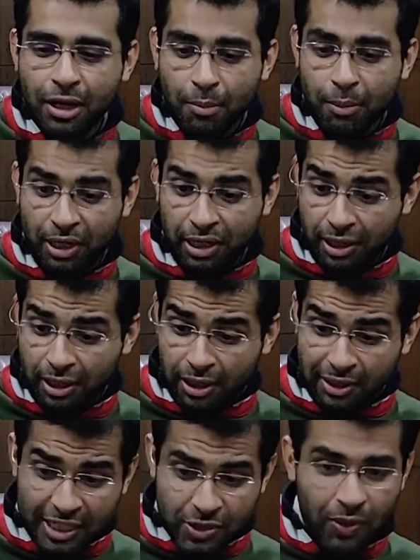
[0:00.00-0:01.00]
But
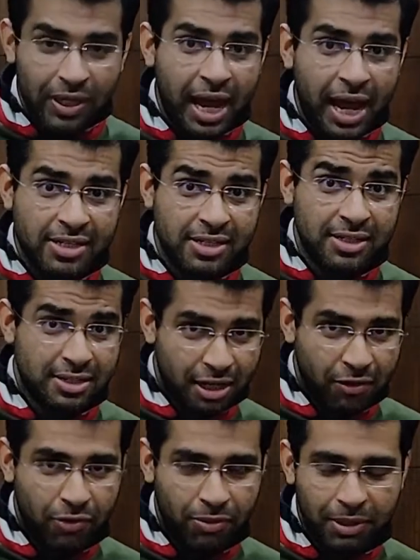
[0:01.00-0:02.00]
this one has
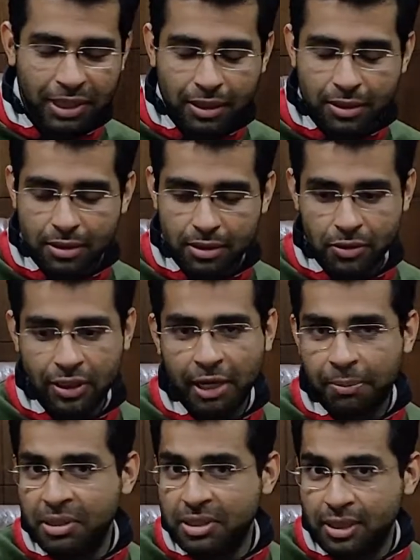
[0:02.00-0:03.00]
stuck with me, so
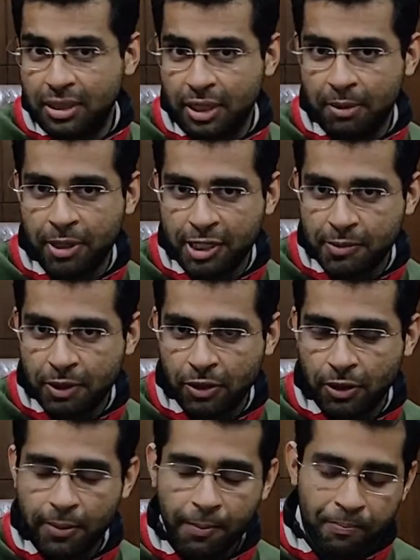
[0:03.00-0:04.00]
that means it must be
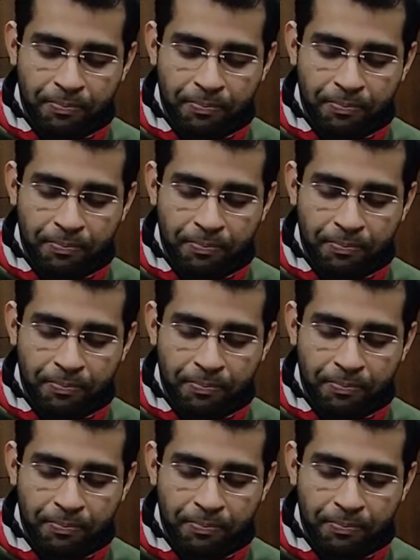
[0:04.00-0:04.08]
good.